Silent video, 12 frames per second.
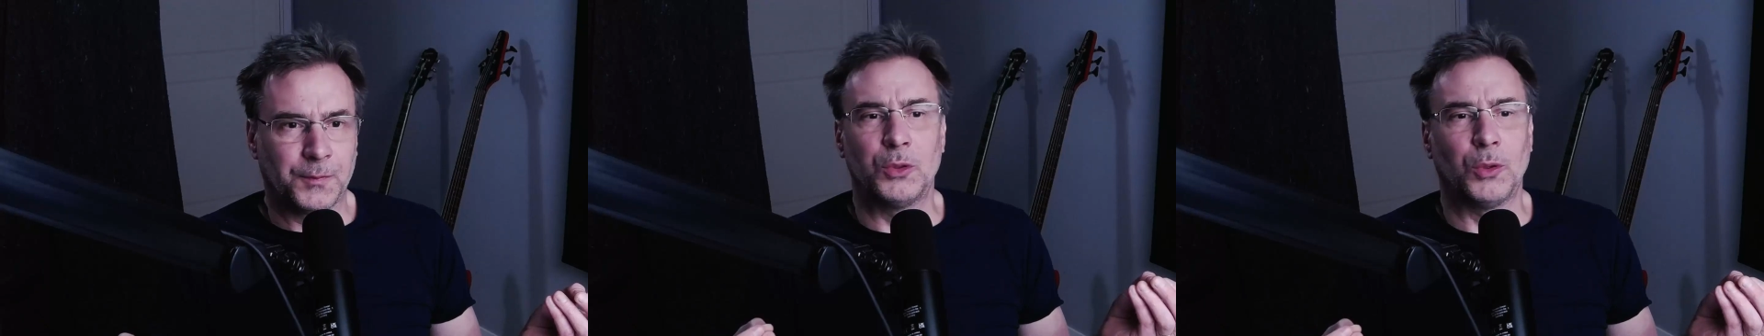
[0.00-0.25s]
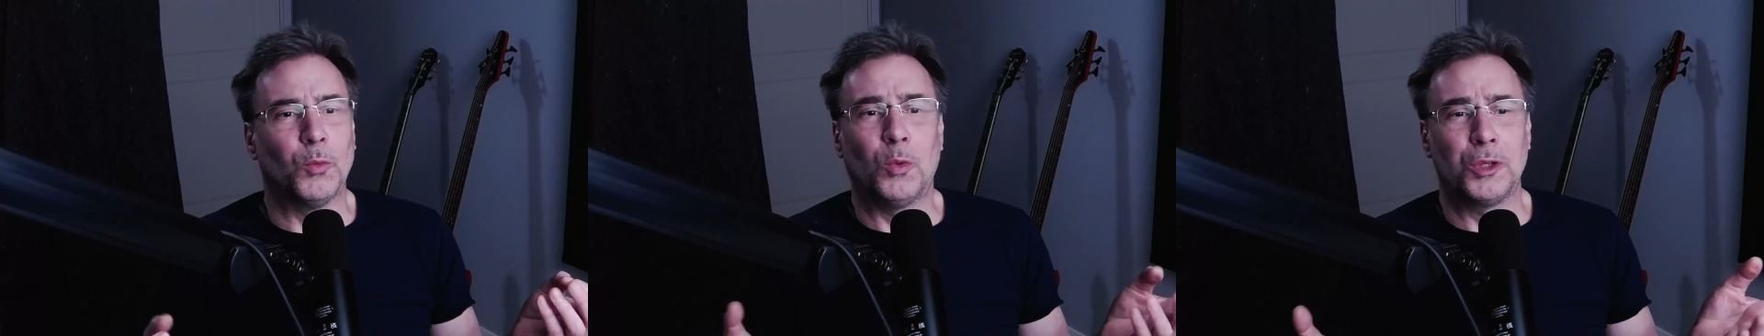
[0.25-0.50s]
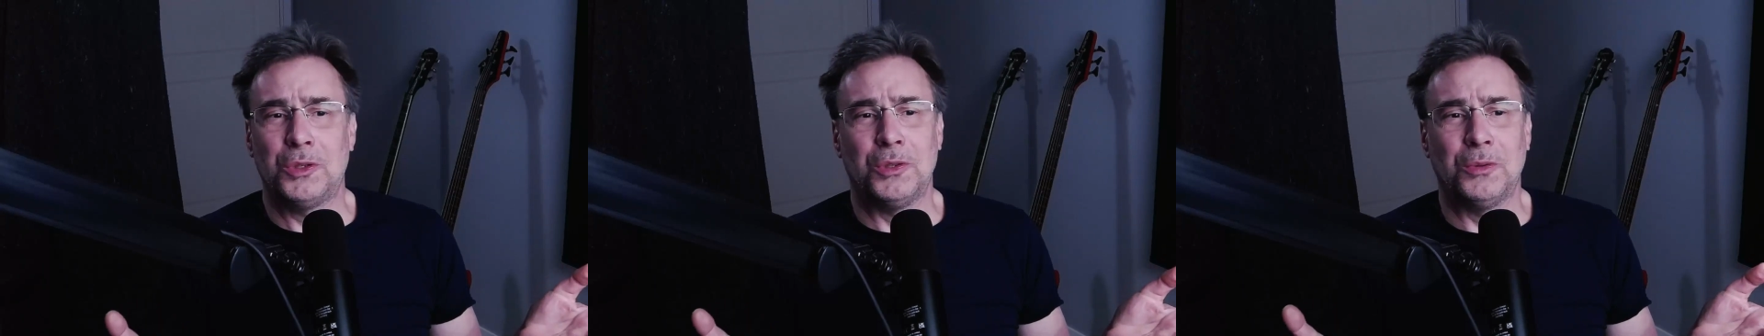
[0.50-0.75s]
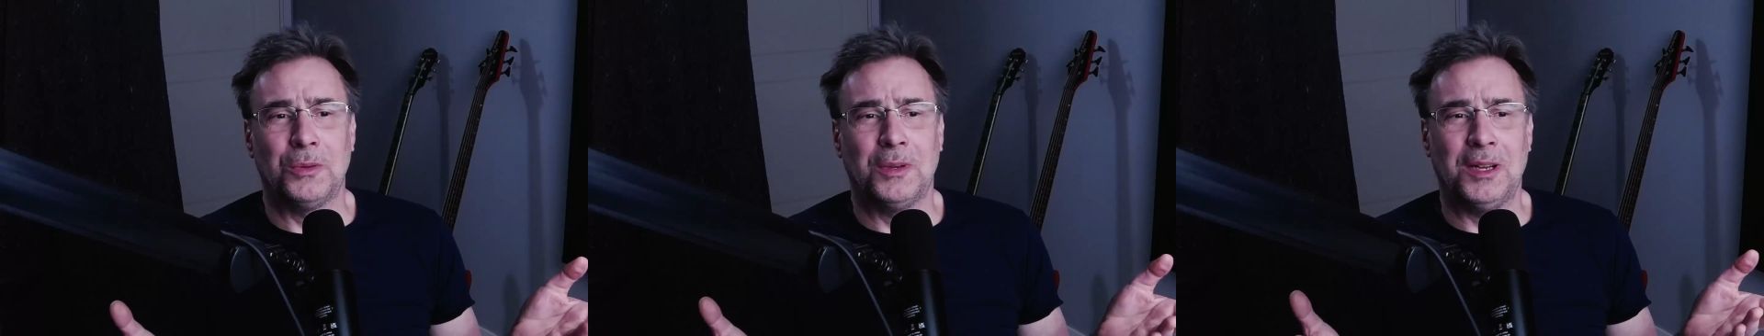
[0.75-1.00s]
So what
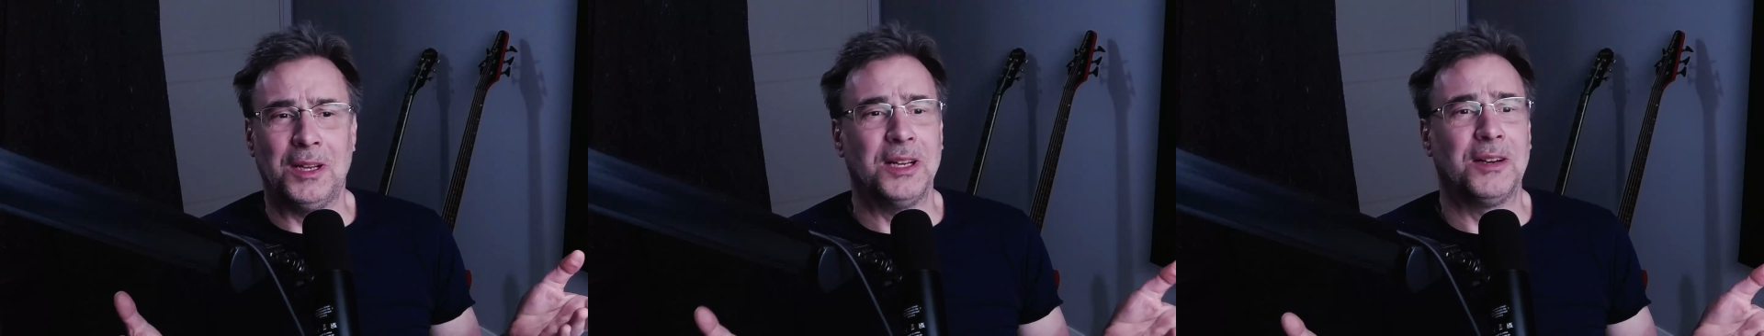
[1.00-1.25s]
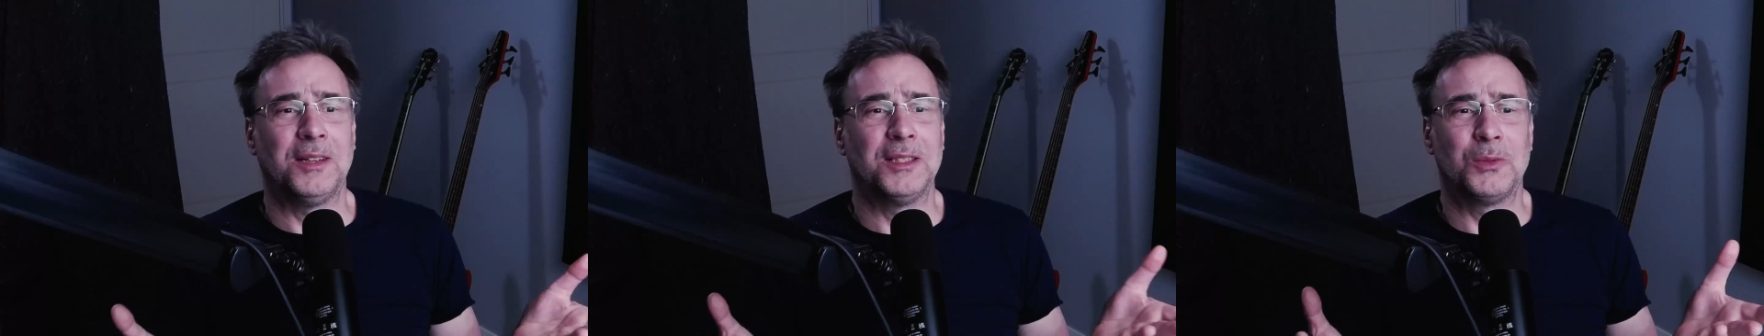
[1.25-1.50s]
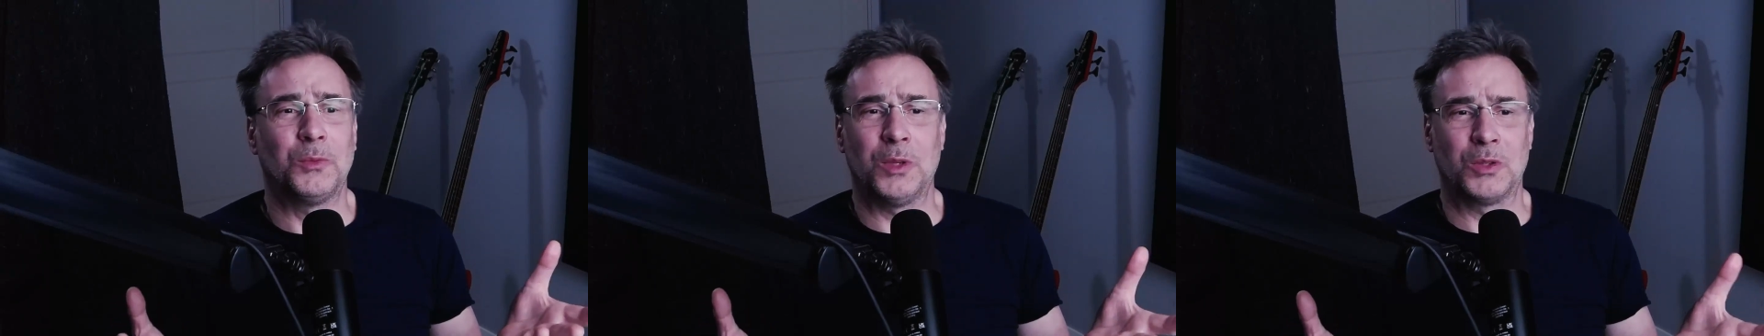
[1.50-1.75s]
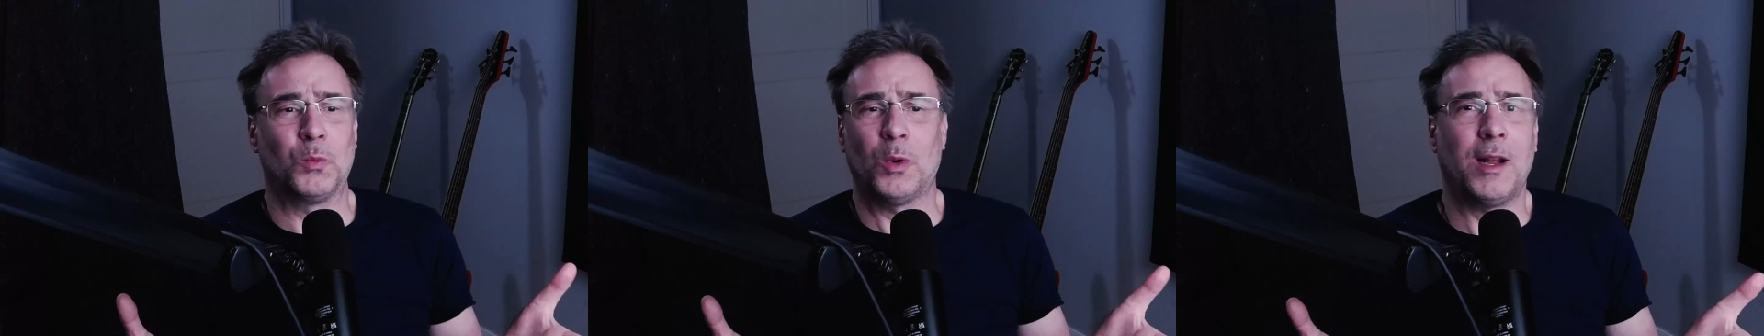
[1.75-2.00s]
you hear is
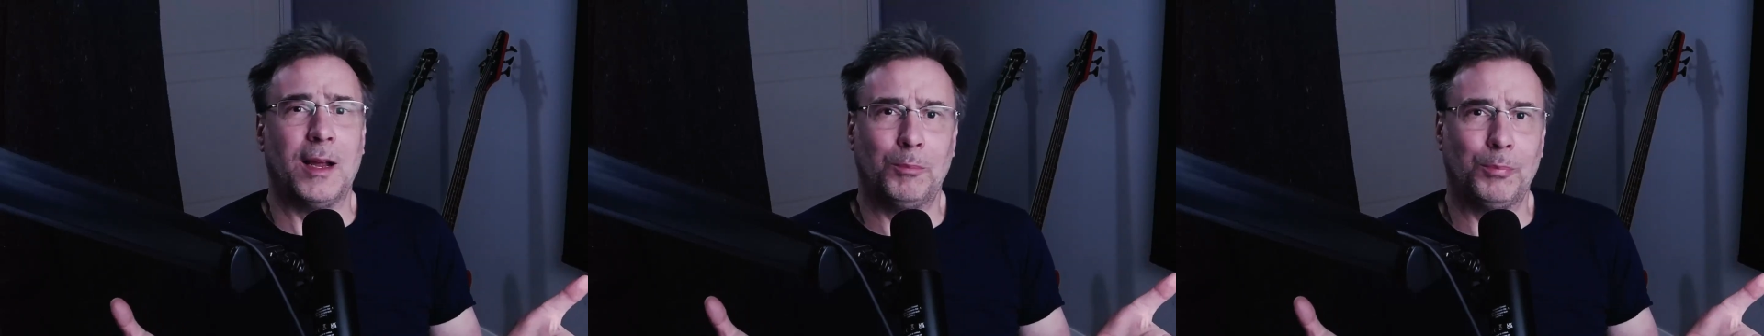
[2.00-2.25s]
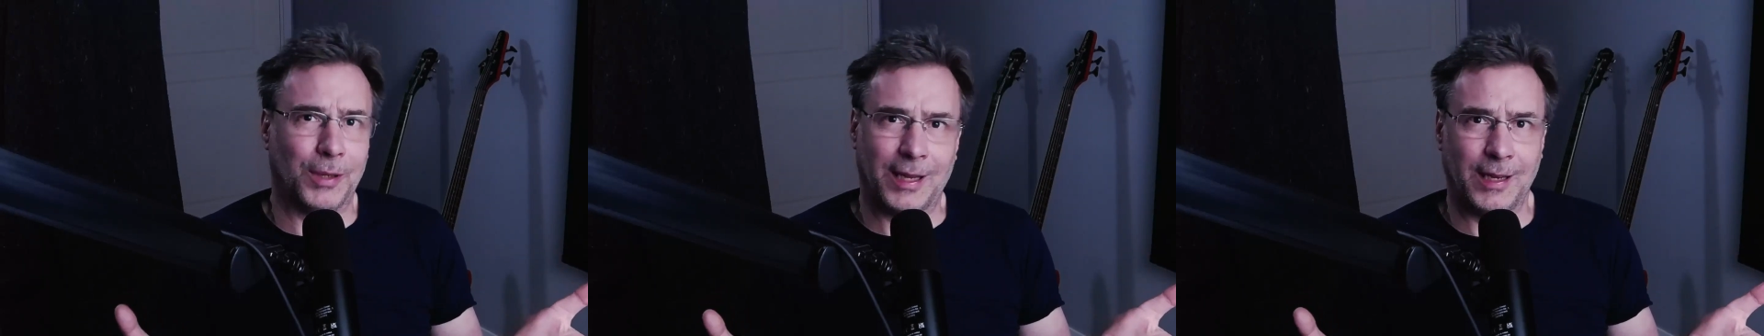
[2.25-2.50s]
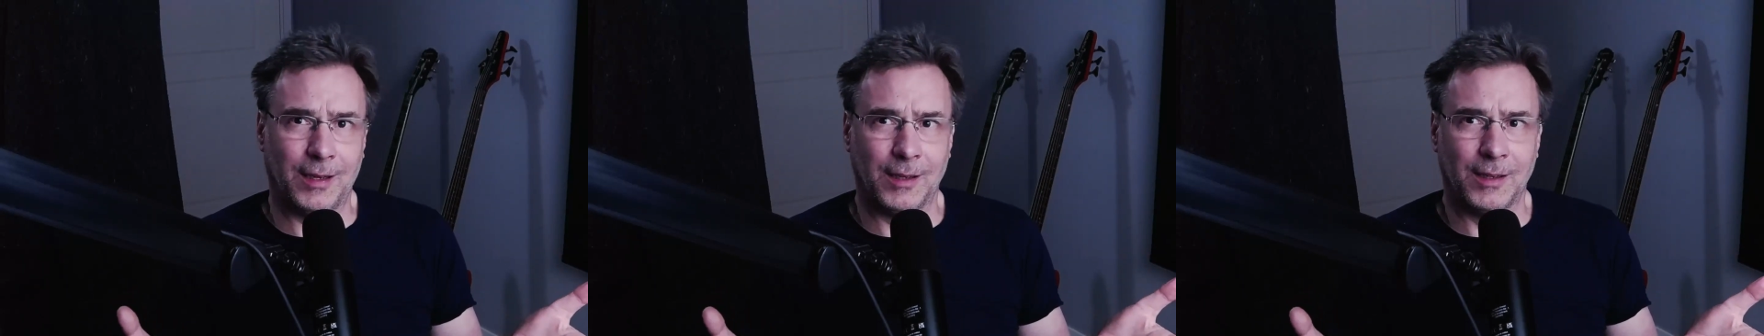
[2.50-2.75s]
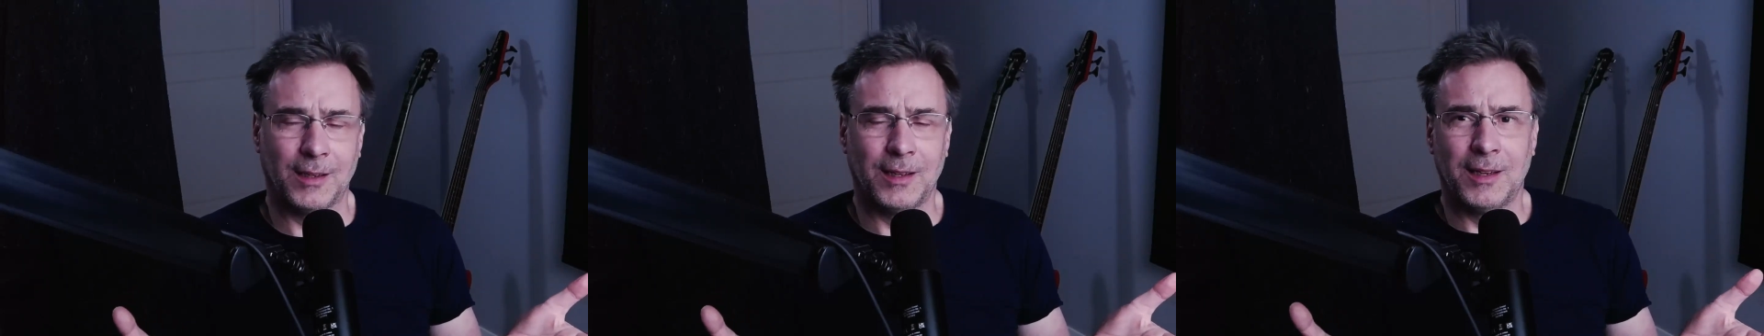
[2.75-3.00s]
what I played.